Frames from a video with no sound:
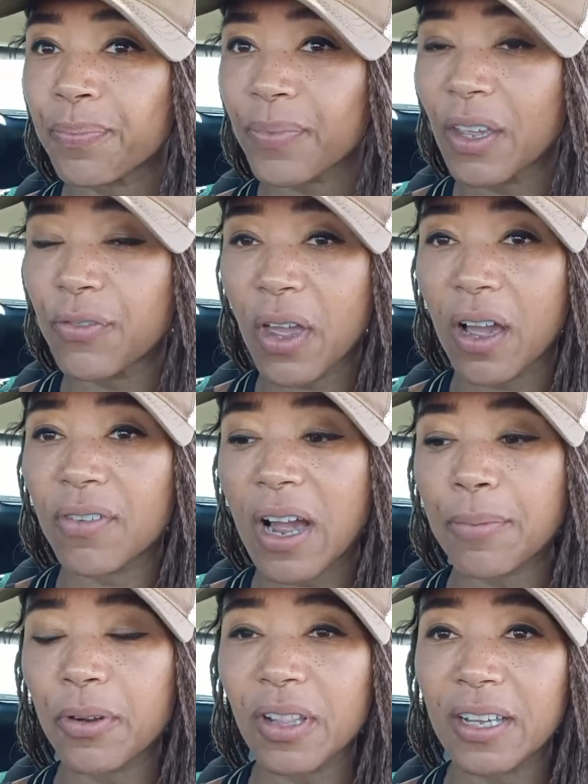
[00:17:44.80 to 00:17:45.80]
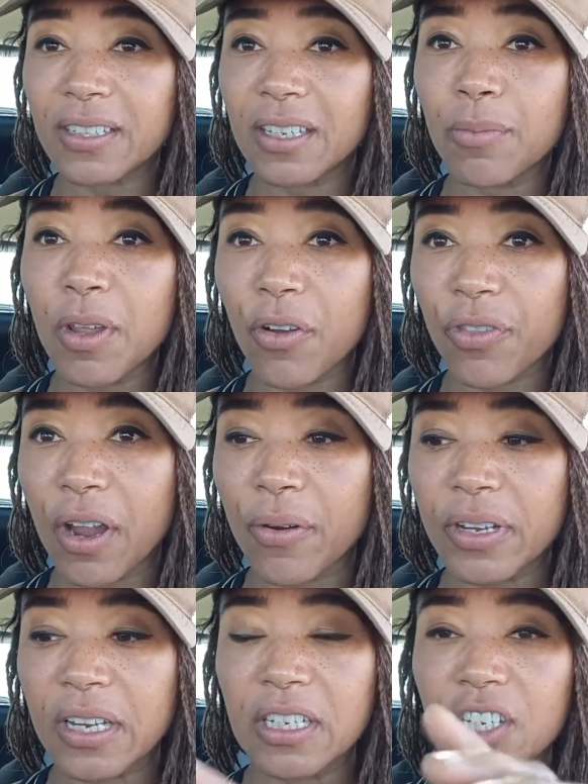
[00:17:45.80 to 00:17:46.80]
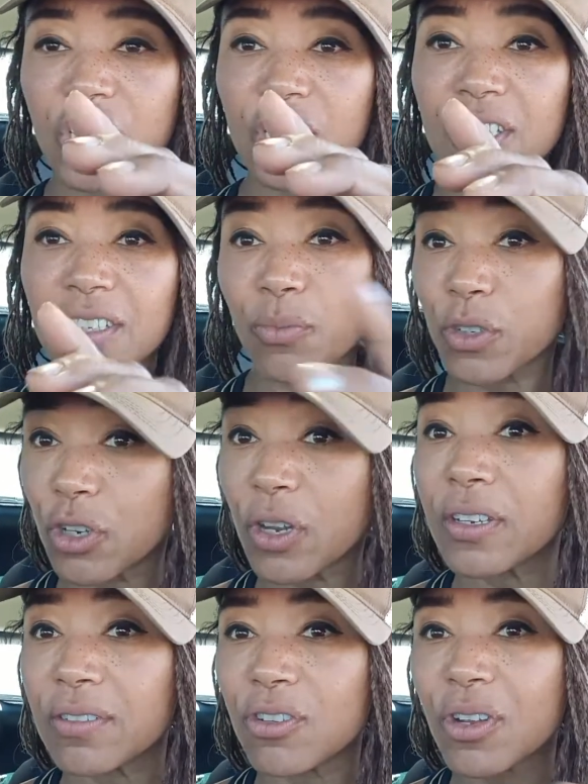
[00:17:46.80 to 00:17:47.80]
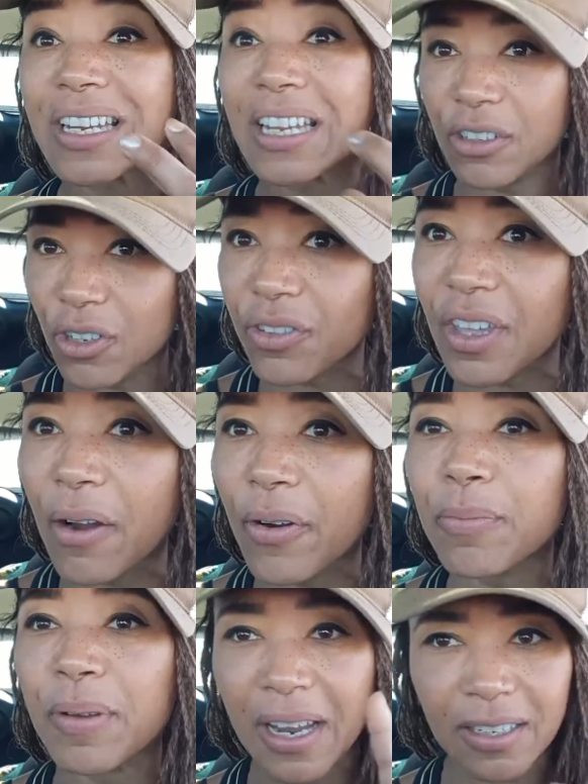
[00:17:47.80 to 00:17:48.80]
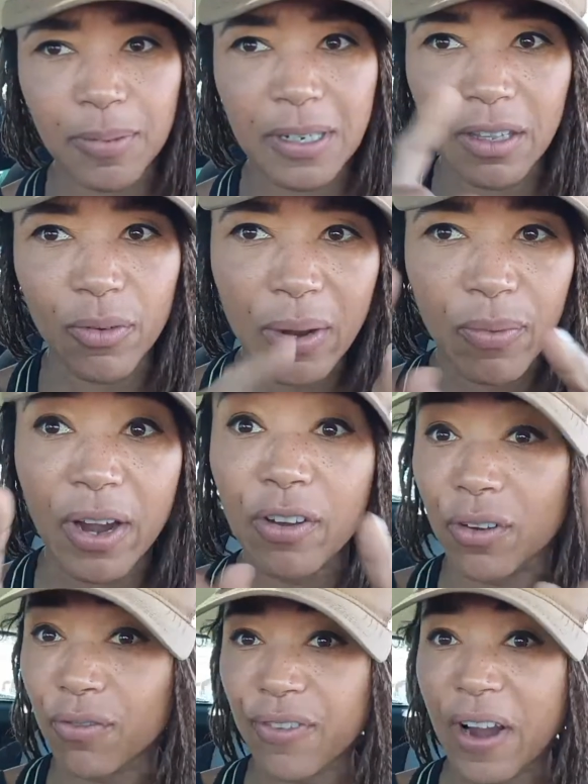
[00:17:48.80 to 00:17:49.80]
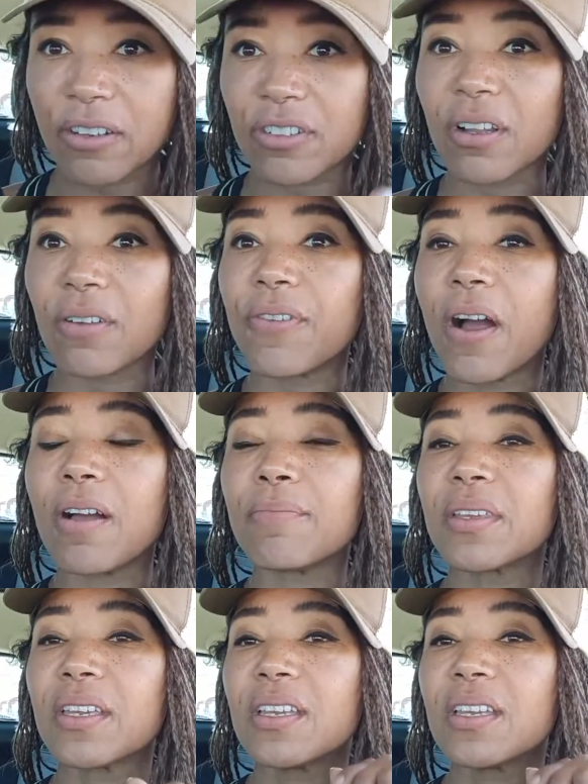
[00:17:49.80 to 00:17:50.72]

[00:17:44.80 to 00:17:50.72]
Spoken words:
If you have hypoglycemia or thyroid conditions, but you can heal your thyroid, but it has to be done the right way or you can fract yourself up.